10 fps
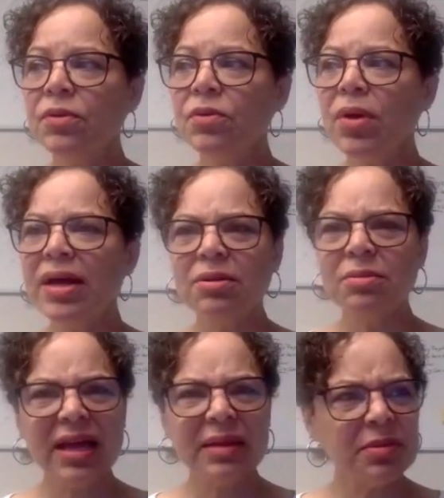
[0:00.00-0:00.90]
Why don't
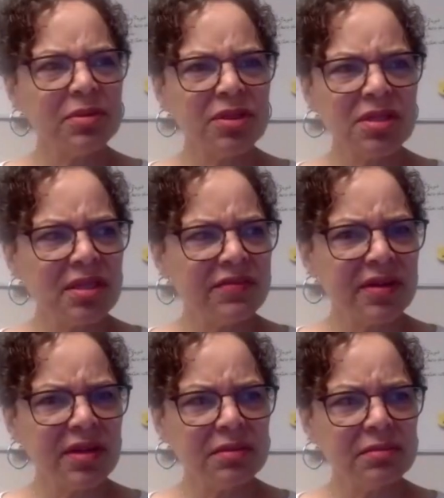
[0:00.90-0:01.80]
Black people just give
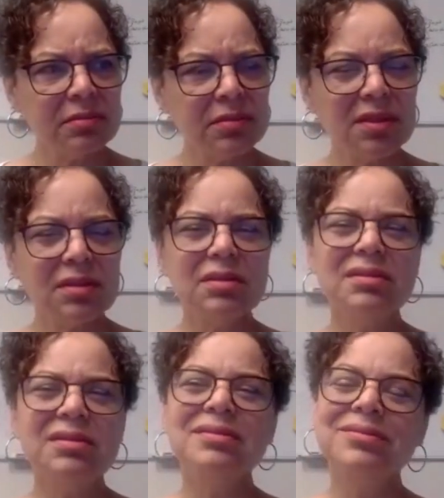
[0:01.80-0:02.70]
up?
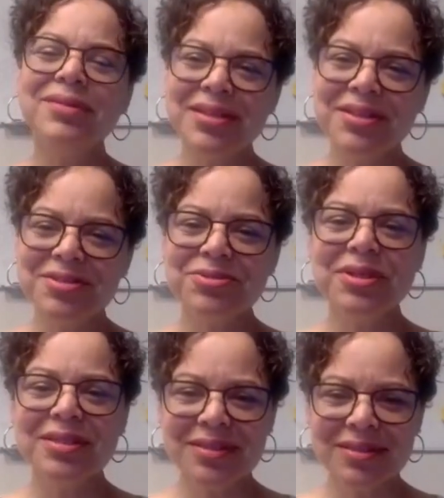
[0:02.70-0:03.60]
Oh, right, there's a
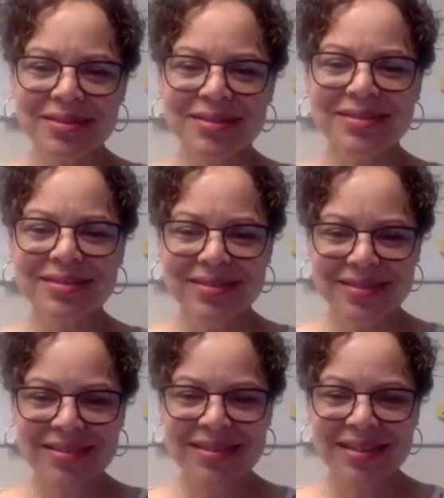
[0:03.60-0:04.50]
reason.
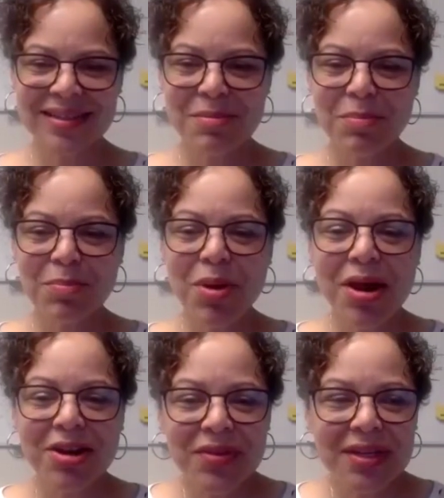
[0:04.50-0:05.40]

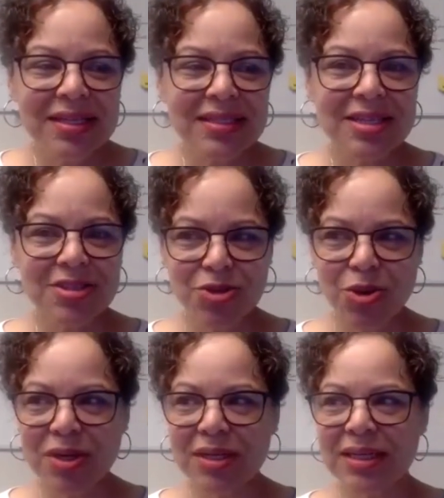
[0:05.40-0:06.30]
Part of it is
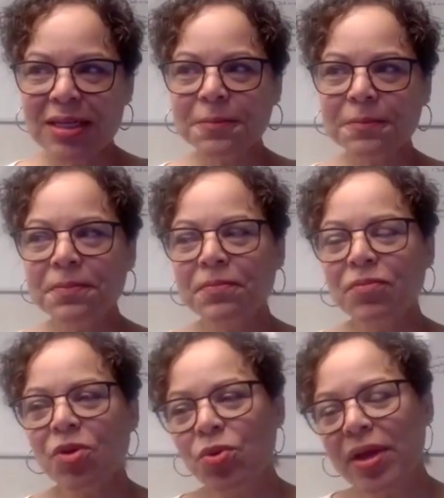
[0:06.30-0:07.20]
historically
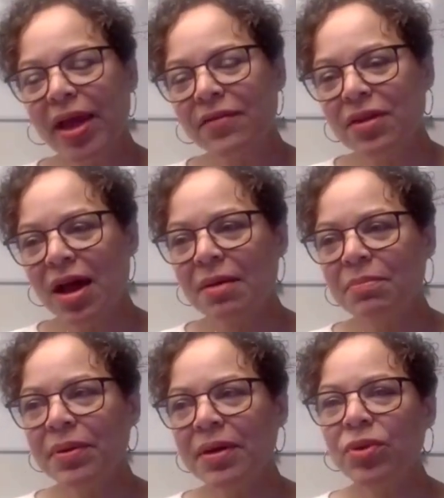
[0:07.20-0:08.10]
we have not,
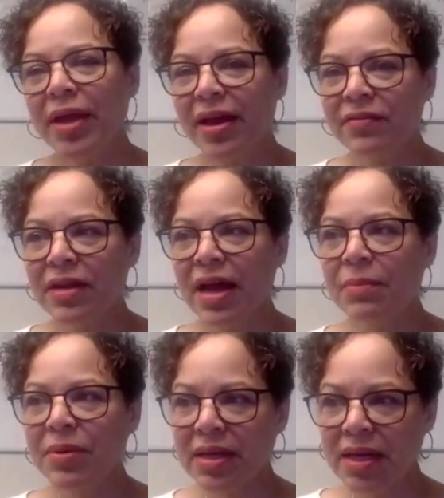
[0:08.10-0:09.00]
but we have
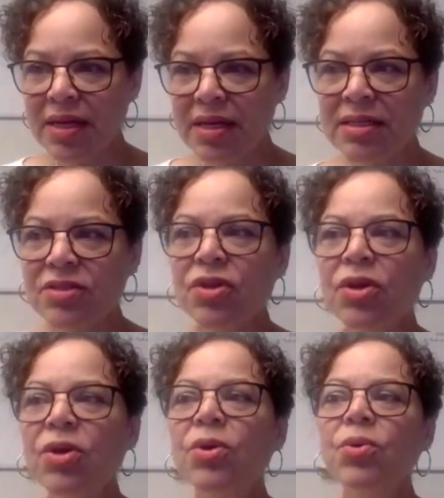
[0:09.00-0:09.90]
not because
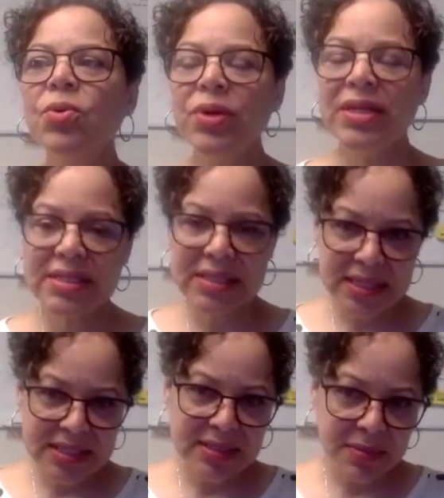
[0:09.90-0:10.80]
we
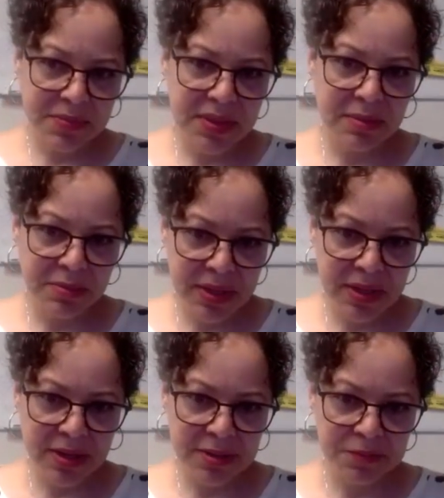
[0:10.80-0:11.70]
see something
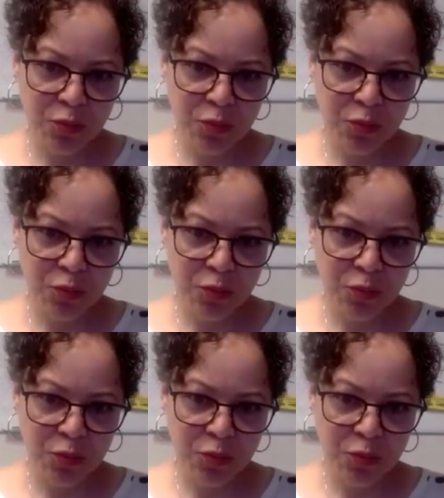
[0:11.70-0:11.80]
bigger.